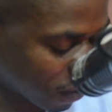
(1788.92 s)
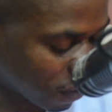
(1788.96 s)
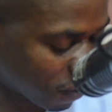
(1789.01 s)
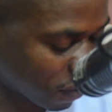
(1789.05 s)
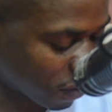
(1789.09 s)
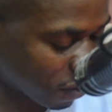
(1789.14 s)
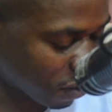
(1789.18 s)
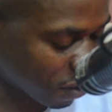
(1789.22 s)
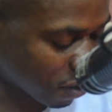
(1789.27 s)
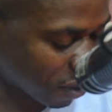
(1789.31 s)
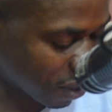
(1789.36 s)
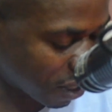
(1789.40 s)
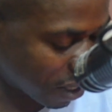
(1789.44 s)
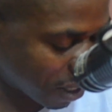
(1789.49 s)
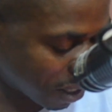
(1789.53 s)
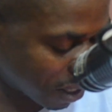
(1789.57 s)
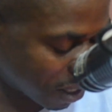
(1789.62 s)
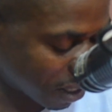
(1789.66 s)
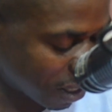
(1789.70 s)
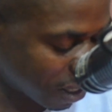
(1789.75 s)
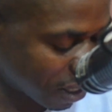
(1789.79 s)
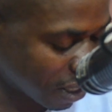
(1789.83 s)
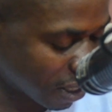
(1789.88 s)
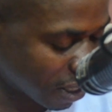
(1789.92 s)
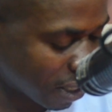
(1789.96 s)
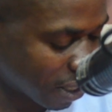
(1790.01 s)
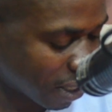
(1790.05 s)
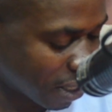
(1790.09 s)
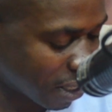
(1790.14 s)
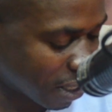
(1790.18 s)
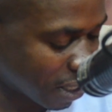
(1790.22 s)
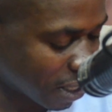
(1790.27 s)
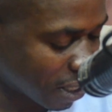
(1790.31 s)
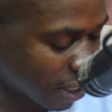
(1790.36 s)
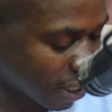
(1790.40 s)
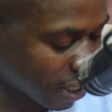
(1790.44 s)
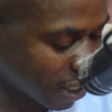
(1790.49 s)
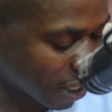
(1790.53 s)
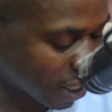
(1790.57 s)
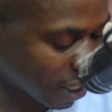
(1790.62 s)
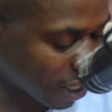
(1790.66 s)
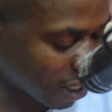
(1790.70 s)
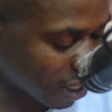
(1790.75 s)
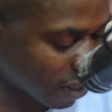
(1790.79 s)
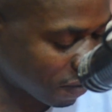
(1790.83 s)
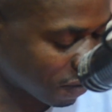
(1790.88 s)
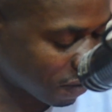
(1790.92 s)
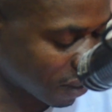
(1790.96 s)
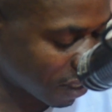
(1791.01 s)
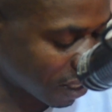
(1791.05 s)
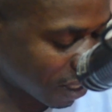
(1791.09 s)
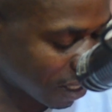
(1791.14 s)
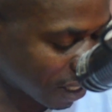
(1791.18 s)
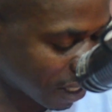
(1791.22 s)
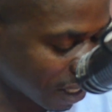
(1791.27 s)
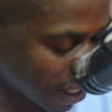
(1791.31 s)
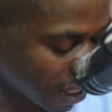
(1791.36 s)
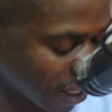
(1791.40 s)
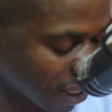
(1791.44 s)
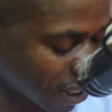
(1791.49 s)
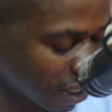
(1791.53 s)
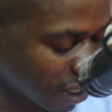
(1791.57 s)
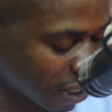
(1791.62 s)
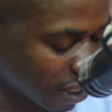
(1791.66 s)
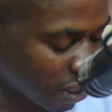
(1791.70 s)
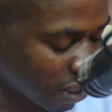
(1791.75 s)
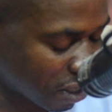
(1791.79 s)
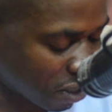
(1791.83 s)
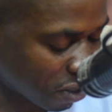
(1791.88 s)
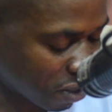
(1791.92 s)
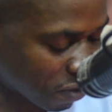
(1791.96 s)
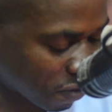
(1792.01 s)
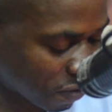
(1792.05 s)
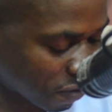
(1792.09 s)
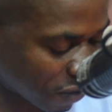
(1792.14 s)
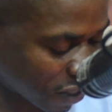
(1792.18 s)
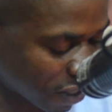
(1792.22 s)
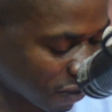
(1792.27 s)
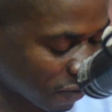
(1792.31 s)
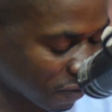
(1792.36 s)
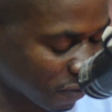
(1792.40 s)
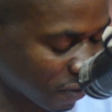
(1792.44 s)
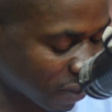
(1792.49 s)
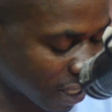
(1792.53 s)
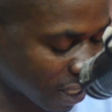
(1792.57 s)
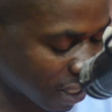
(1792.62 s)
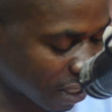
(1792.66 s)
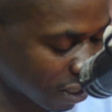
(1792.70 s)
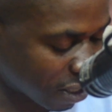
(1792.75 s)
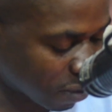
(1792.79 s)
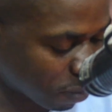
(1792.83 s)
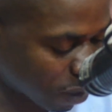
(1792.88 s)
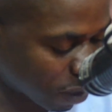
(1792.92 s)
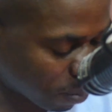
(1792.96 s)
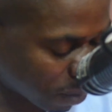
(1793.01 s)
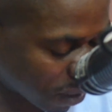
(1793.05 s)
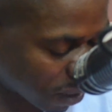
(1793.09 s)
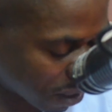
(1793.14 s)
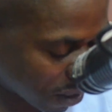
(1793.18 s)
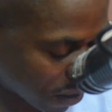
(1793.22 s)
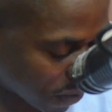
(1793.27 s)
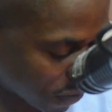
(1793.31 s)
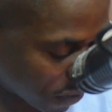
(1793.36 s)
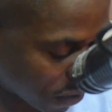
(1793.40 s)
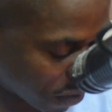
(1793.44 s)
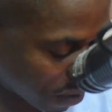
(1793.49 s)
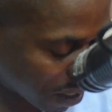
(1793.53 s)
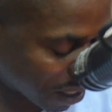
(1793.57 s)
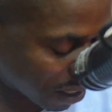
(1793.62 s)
43 7905. That is purposely for